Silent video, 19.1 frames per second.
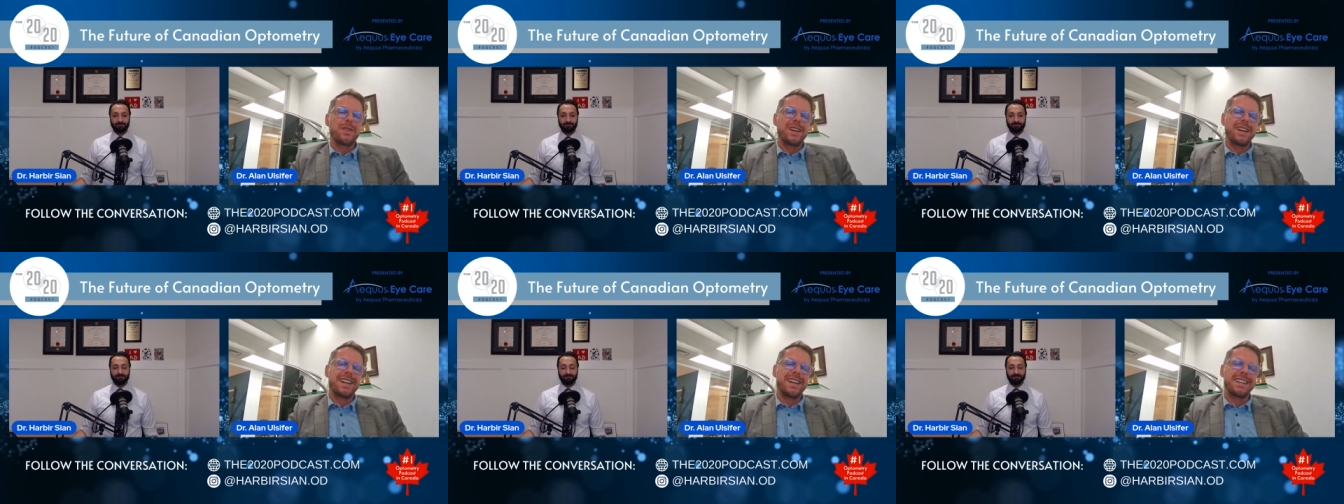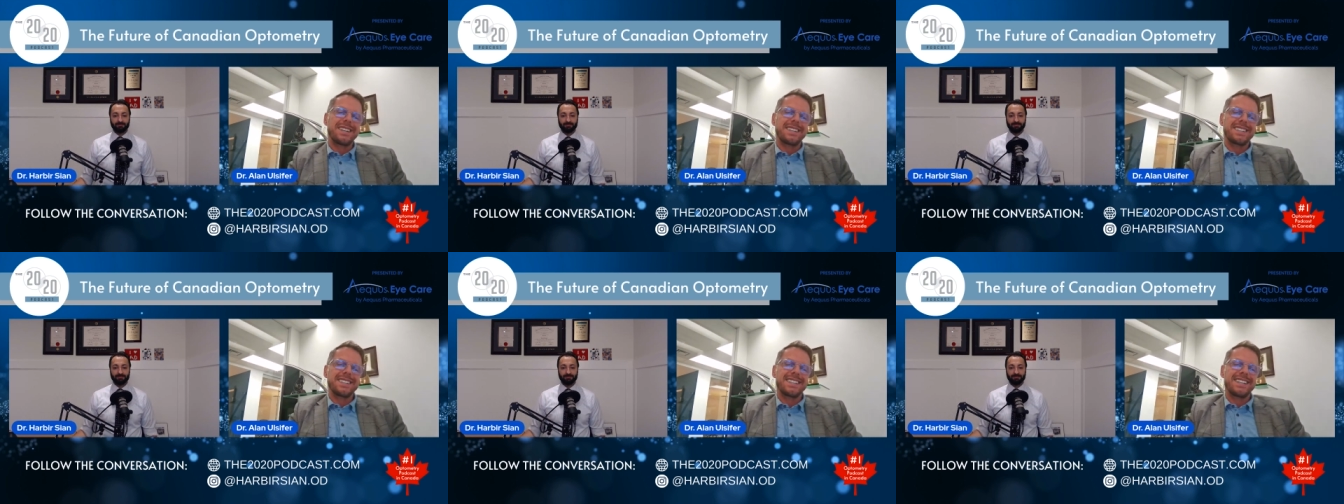
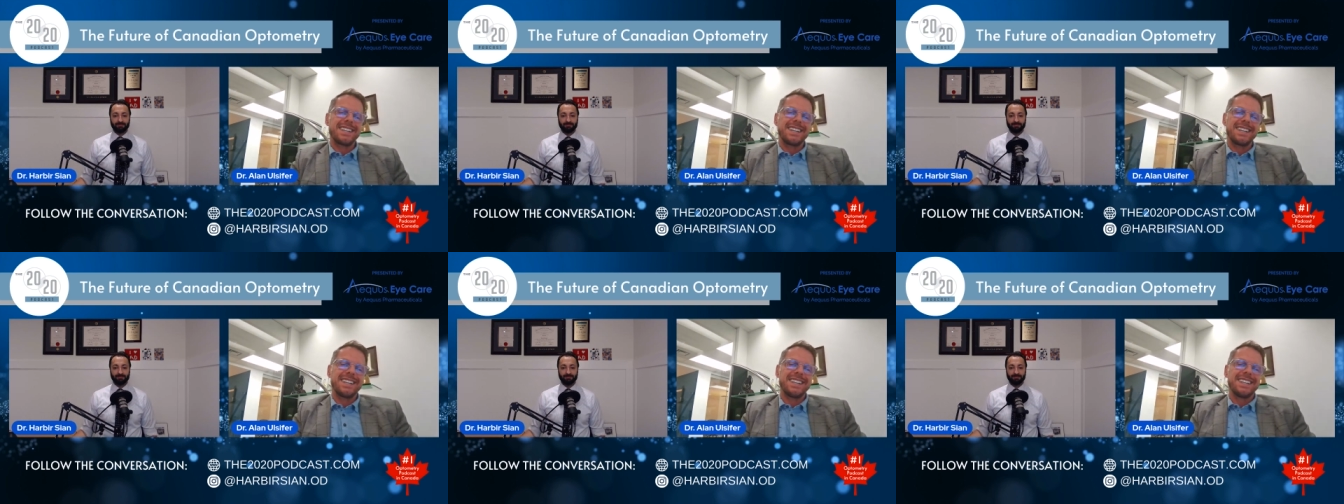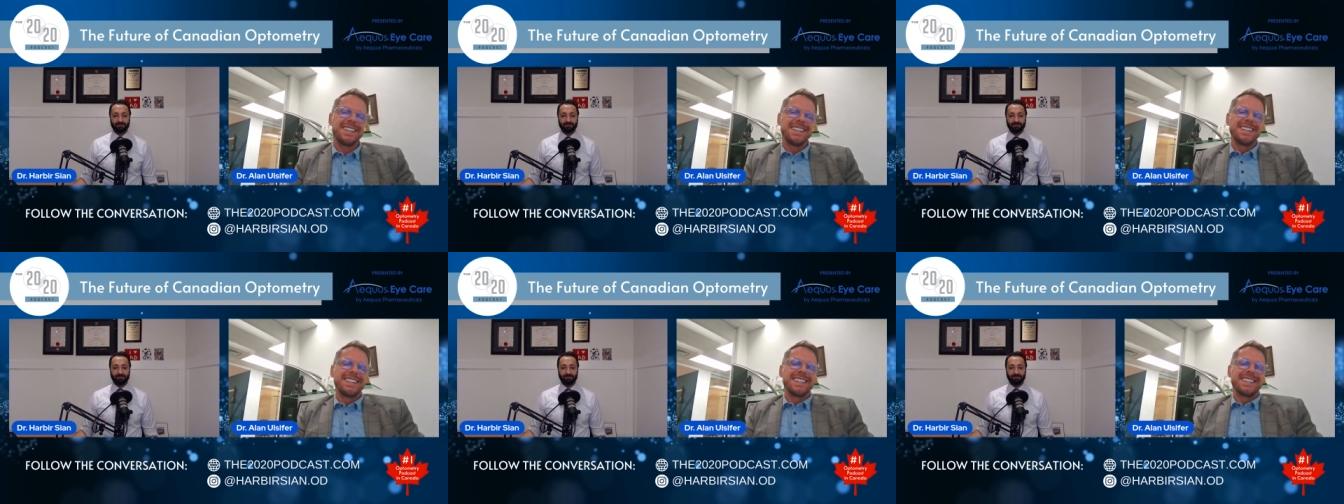that
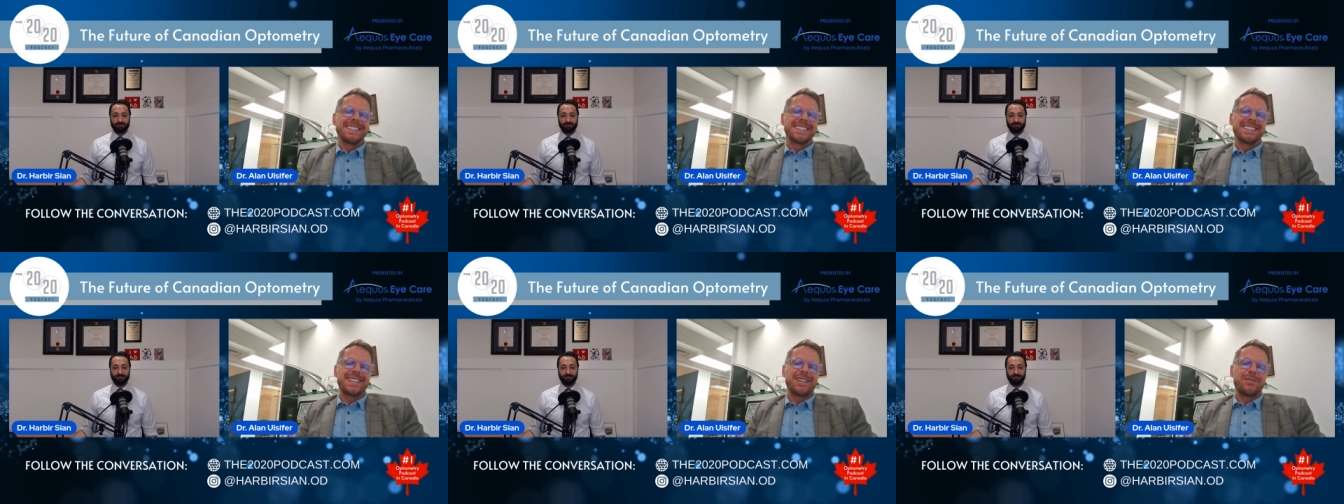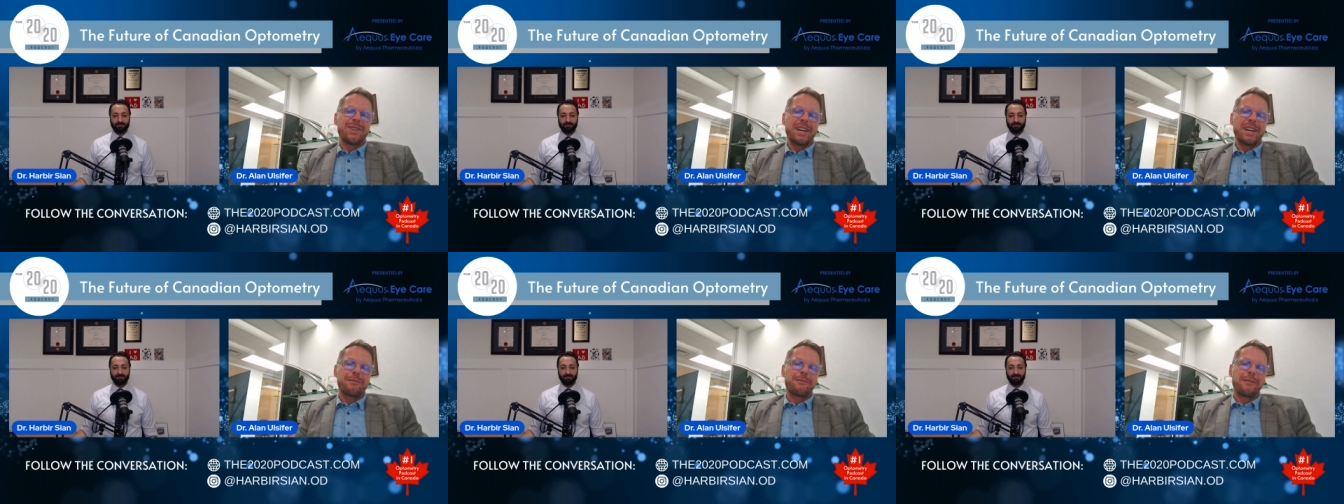
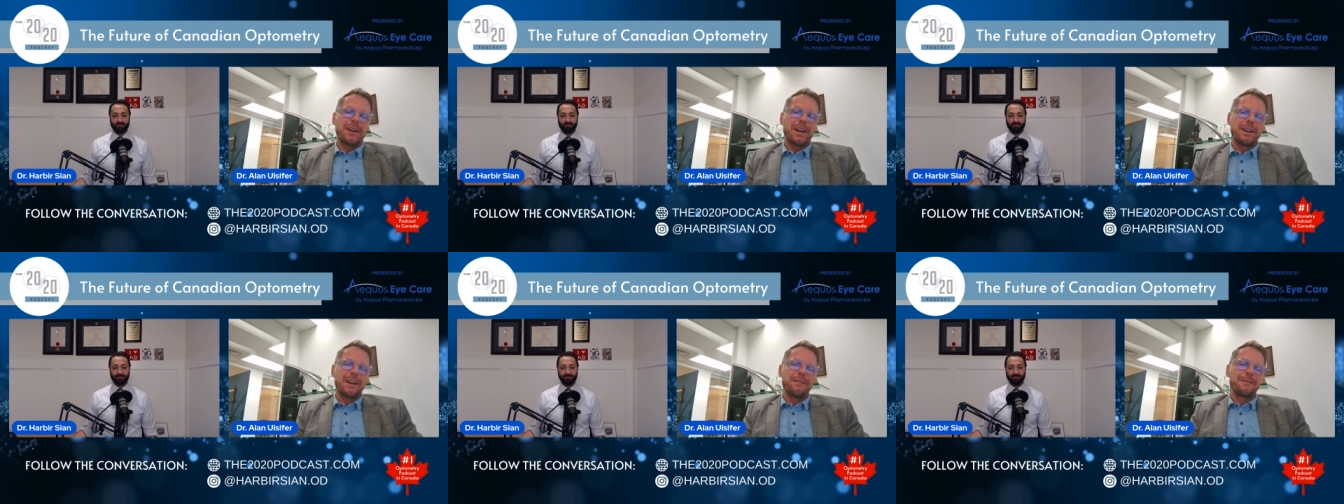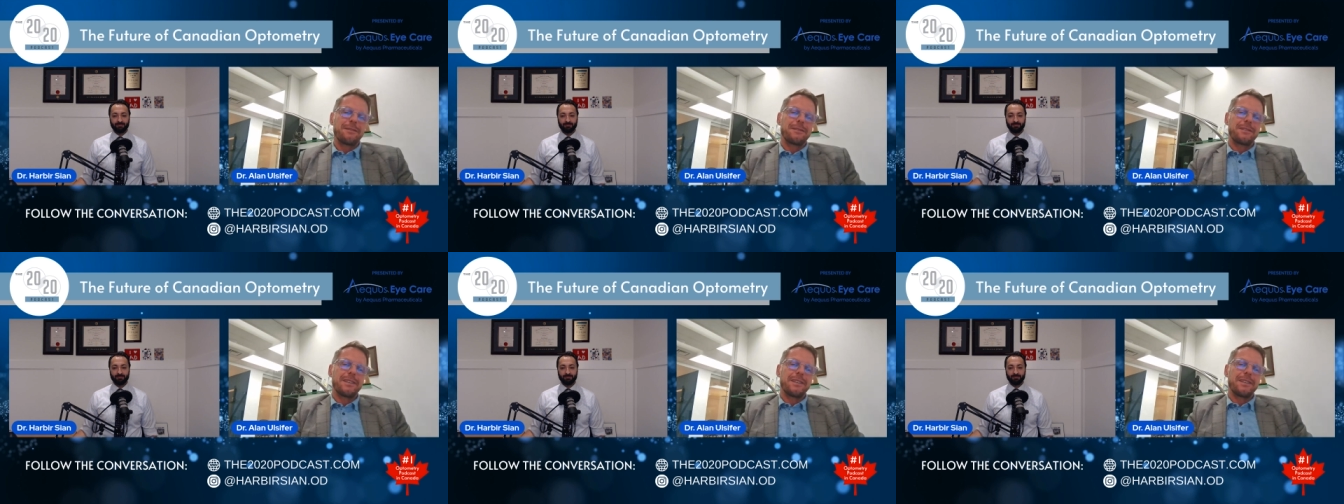had 5